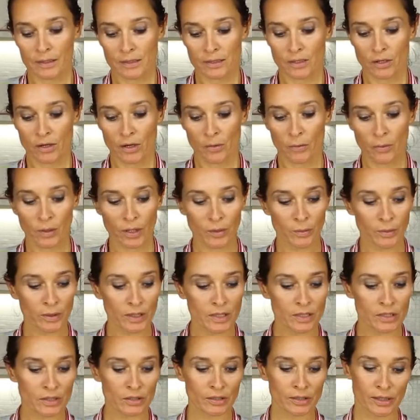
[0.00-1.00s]
So what I want
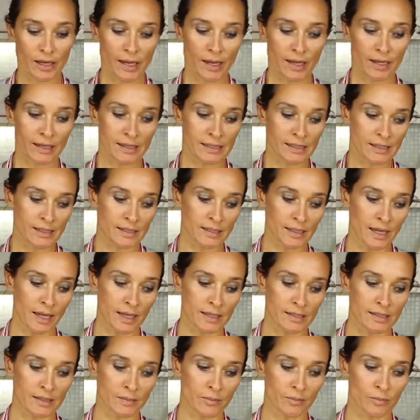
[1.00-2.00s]
to do now is just
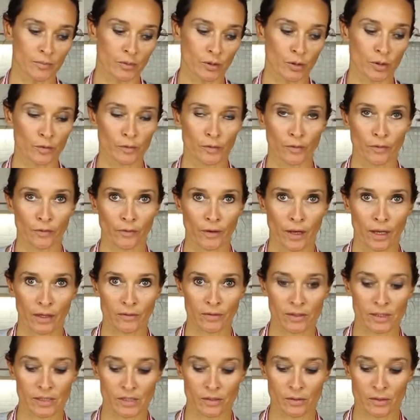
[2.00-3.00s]
add some beautiful
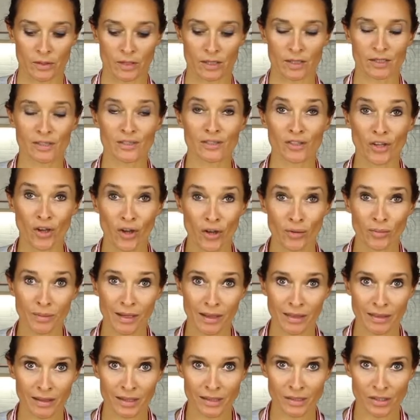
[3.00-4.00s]
flavours to it. There's so
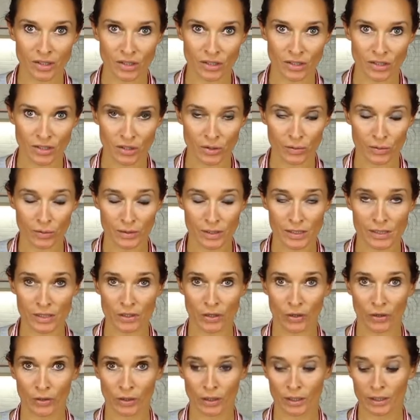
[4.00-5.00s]
many things you can do with this
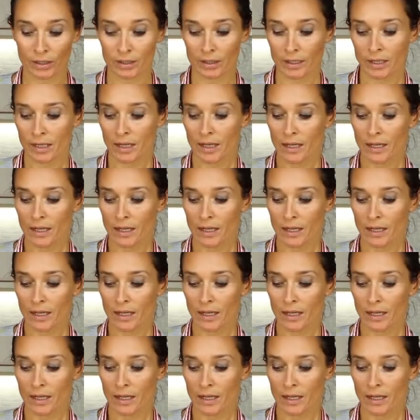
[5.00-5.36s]
yogurt.